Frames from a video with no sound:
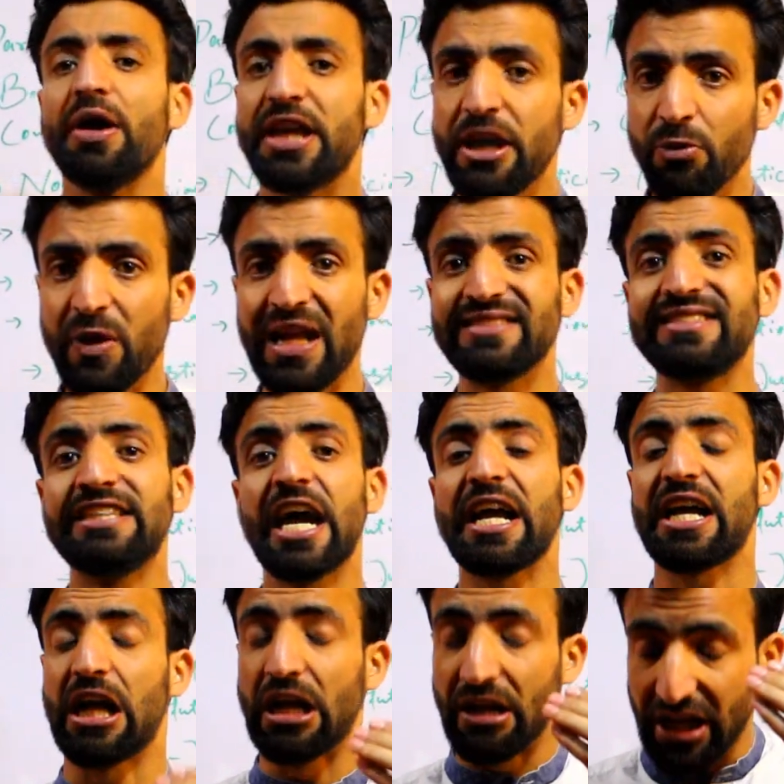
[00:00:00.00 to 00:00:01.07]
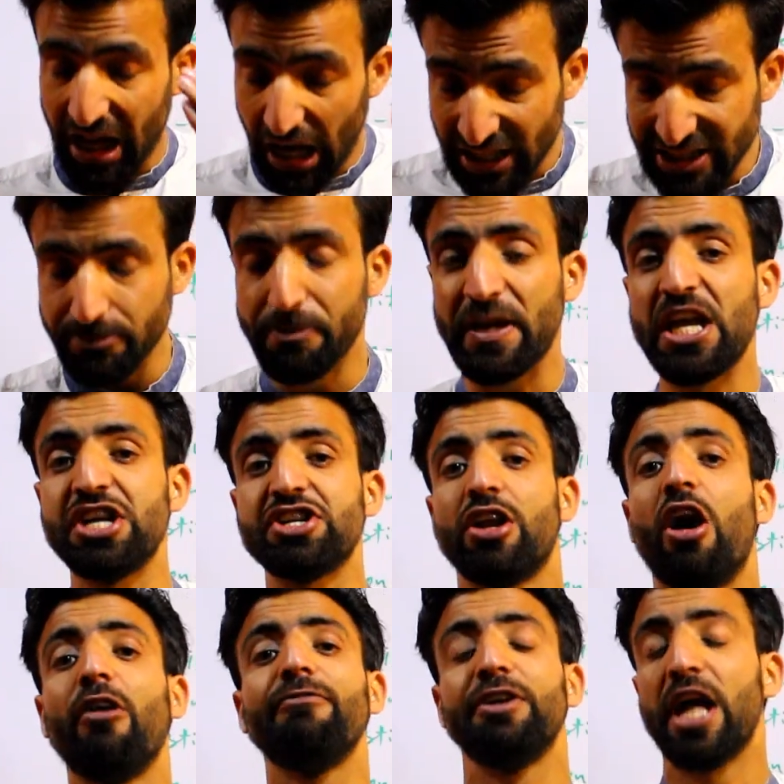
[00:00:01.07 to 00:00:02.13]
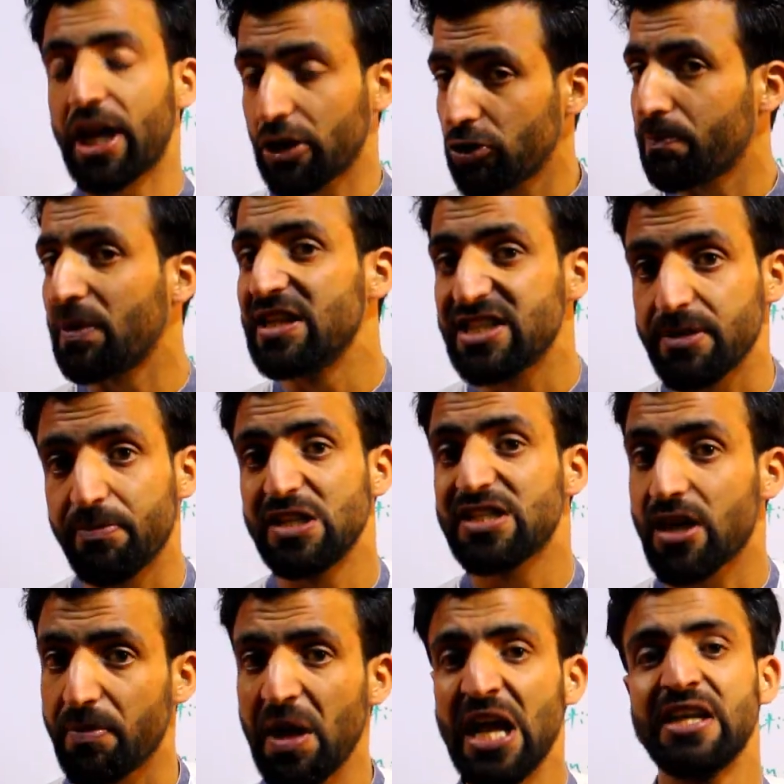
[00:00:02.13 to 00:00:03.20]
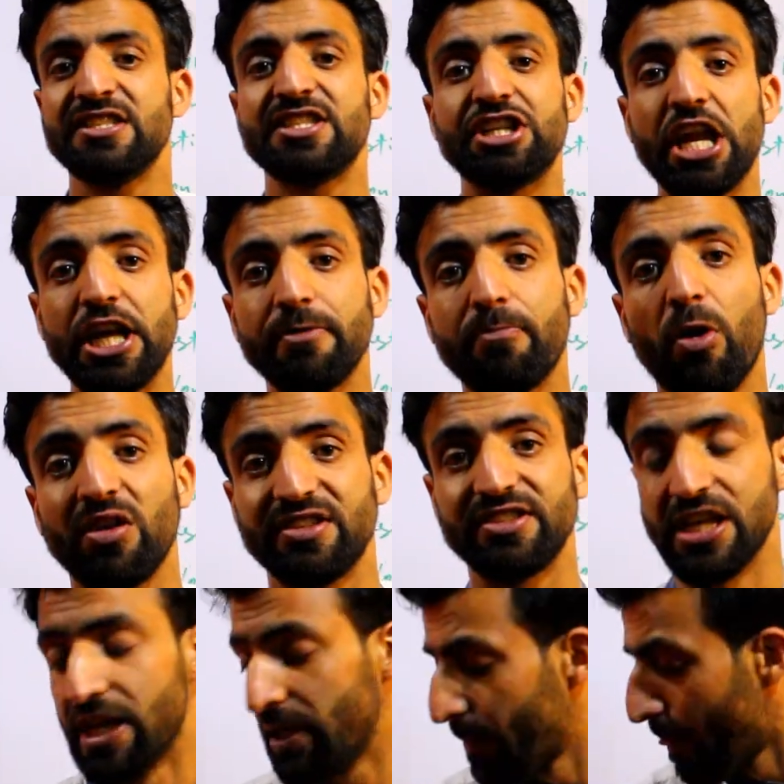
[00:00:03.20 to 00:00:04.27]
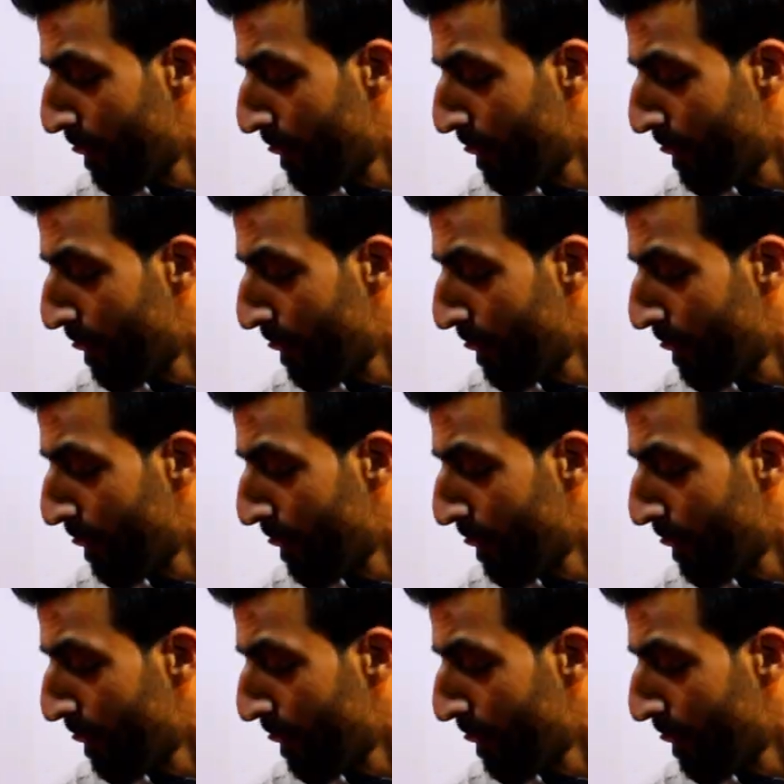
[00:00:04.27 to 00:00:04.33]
given us the classification of directive principles of state policy.